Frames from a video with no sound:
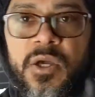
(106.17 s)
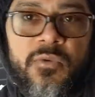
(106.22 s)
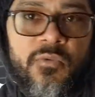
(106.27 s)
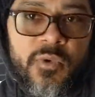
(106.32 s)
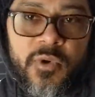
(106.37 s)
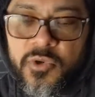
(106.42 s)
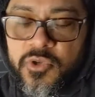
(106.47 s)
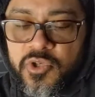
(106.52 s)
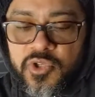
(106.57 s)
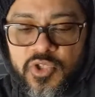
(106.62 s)

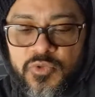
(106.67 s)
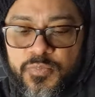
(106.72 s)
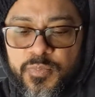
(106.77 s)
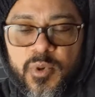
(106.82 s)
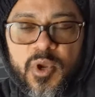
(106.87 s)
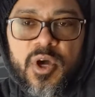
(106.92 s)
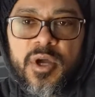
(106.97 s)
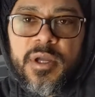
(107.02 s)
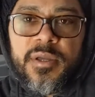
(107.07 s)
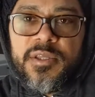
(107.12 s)
We could use
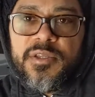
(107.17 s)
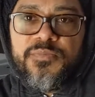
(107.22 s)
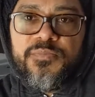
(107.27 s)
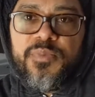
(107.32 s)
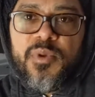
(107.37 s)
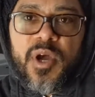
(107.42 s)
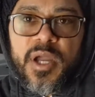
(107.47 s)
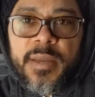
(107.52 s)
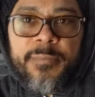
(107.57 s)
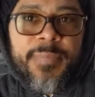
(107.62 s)
it's
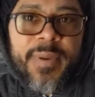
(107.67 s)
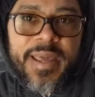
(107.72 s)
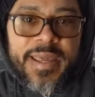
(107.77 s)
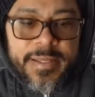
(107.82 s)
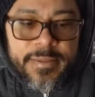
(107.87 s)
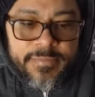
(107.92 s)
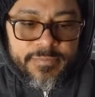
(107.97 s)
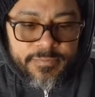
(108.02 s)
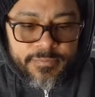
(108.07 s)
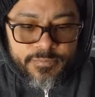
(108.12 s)
plug and
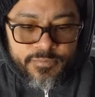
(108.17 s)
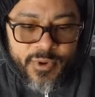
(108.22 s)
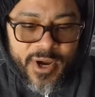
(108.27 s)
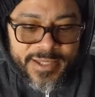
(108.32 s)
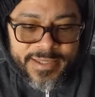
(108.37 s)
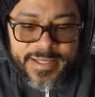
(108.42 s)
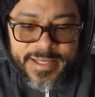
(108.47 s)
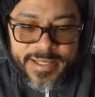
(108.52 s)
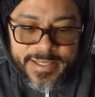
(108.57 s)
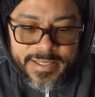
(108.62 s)
play
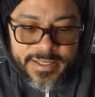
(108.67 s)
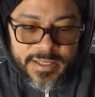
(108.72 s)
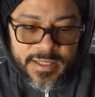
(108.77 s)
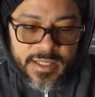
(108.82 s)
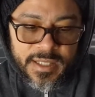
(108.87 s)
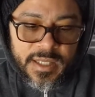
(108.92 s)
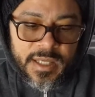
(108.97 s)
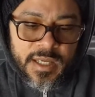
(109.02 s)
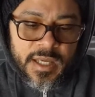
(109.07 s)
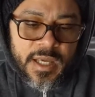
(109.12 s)
practically.
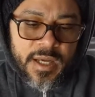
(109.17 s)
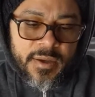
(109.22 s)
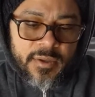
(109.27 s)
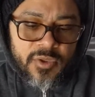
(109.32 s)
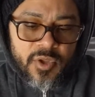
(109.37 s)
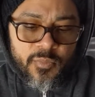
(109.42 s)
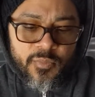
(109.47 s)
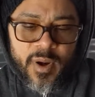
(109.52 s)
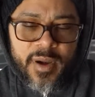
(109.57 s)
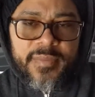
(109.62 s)

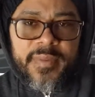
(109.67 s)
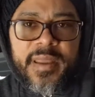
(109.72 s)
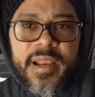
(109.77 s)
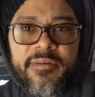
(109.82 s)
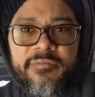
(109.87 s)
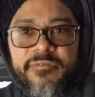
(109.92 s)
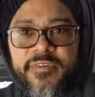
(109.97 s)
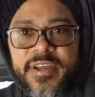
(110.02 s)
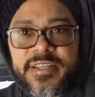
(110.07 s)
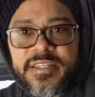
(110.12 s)
The problem that
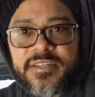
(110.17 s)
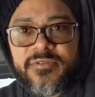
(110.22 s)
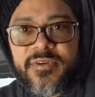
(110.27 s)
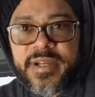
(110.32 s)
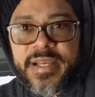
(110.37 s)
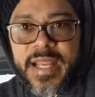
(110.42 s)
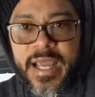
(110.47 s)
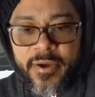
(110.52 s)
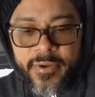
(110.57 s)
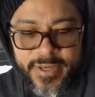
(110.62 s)
I'm facing
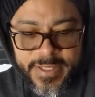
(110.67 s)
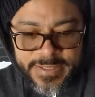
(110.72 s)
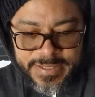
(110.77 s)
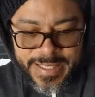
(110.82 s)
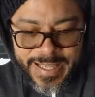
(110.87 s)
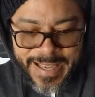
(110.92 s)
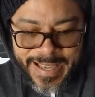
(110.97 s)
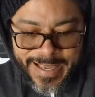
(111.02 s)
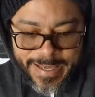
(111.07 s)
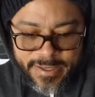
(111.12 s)
right now is
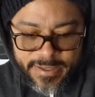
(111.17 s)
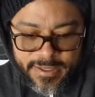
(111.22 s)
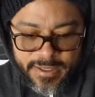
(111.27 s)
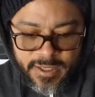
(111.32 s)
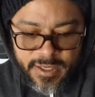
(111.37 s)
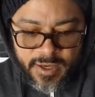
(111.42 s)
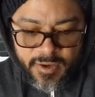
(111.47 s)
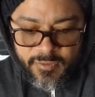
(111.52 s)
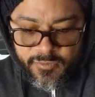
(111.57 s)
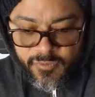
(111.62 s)
that
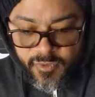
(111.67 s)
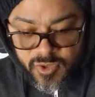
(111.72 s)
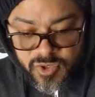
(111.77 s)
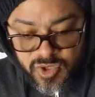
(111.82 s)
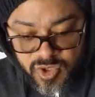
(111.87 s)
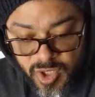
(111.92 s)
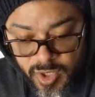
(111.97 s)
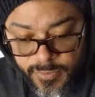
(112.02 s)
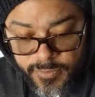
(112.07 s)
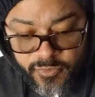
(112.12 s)
for
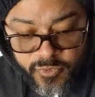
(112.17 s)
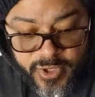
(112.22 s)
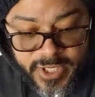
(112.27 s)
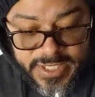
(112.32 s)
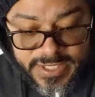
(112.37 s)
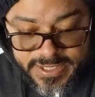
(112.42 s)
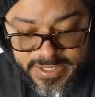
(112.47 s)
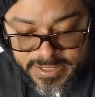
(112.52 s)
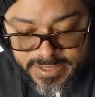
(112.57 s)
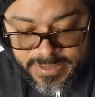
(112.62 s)
some
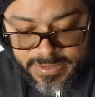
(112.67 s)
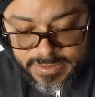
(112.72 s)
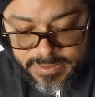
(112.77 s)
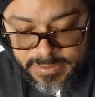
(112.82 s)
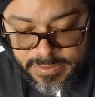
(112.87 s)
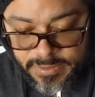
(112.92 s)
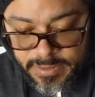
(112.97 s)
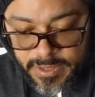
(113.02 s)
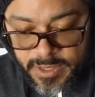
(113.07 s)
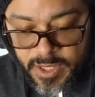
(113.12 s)
reason,
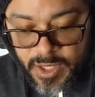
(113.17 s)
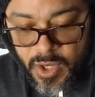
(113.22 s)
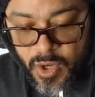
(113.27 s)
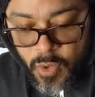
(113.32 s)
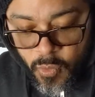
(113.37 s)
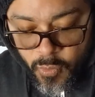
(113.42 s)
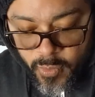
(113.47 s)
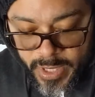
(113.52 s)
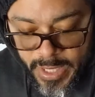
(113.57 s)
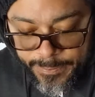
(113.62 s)

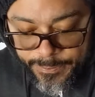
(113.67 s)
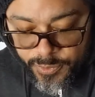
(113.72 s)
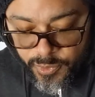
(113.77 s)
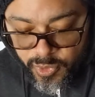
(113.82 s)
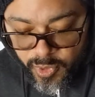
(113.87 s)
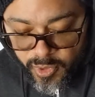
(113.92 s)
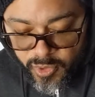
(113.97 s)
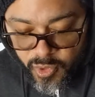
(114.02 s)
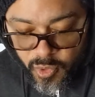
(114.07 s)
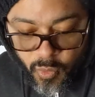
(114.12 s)
when I
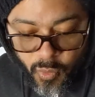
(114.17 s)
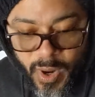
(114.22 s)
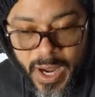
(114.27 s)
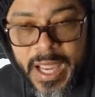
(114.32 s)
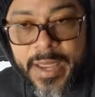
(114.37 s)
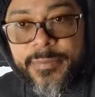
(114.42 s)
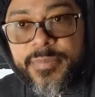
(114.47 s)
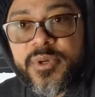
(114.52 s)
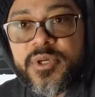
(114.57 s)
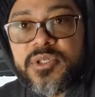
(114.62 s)
put the new
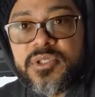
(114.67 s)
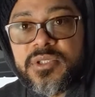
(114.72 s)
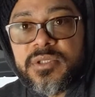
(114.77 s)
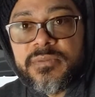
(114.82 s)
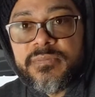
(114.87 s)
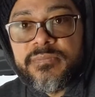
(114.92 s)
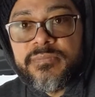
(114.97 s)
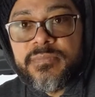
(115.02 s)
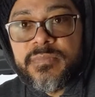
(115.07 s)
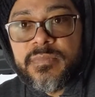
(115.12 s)
wipers,
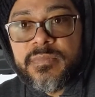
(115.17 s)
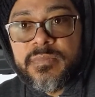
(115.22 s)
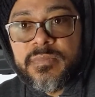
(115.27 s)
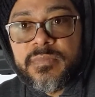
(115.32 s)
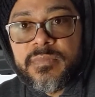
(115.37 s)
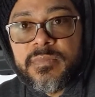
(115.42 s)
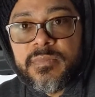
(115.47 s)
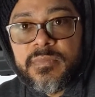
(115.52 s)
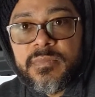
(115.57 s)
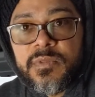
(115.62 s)

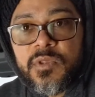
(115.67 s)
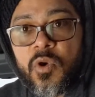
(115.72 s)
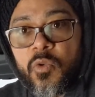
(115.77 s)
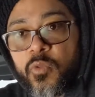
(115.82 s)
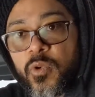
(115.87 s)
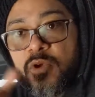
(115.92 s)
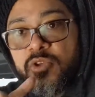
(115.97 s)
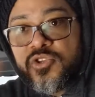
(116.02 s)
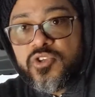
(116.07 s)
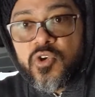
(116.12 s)
the
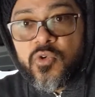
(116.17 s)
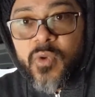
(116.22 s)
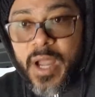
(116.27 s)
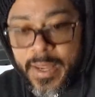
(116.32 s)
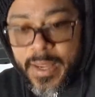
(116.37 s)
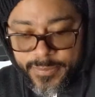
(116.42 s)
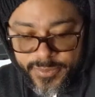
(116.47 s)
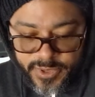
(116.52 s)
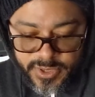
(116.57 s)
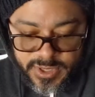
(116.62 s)
windshield
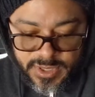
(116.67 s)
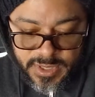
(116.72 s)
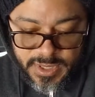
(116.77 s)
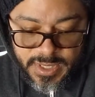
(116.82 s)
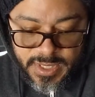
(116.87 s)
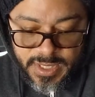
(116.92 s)
wipers,